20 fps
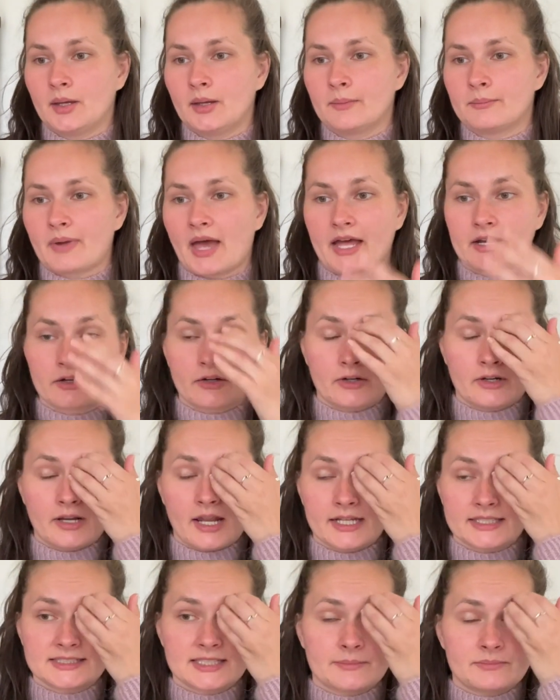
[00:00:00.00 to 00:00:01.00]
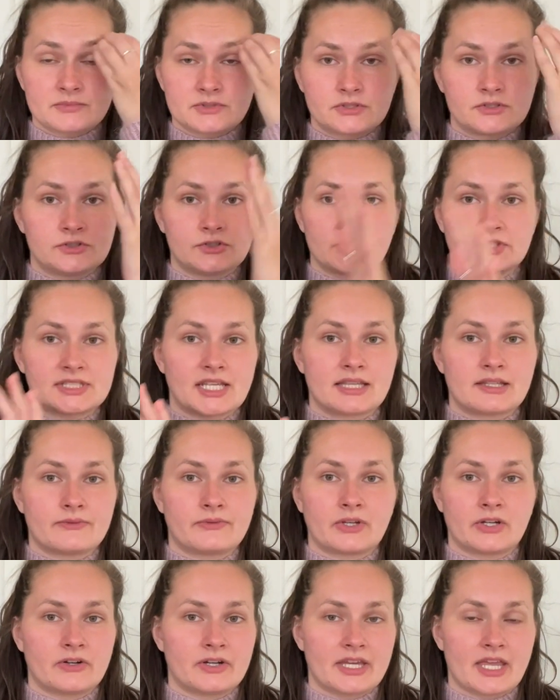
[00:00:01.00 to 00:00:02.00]
pattern, except just at the
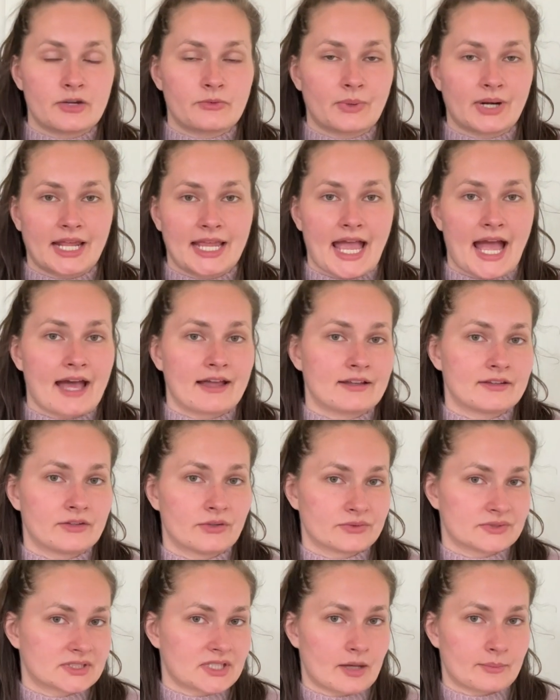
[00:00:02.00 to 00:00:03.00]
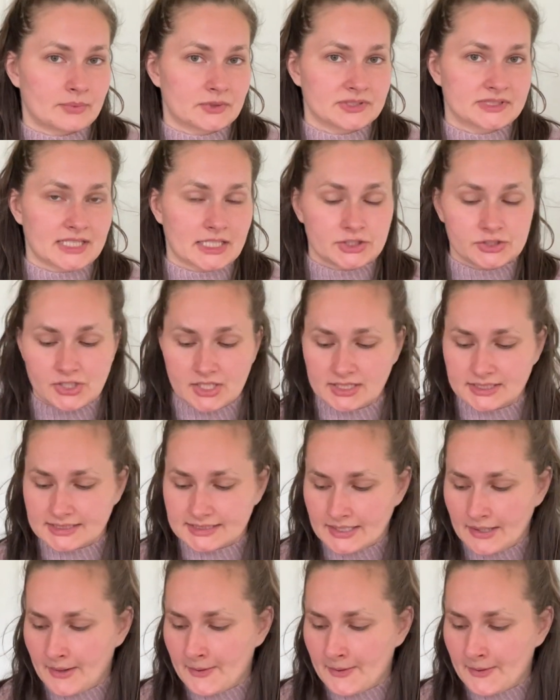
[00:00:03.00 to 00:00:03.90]
very end when I added those couple sections.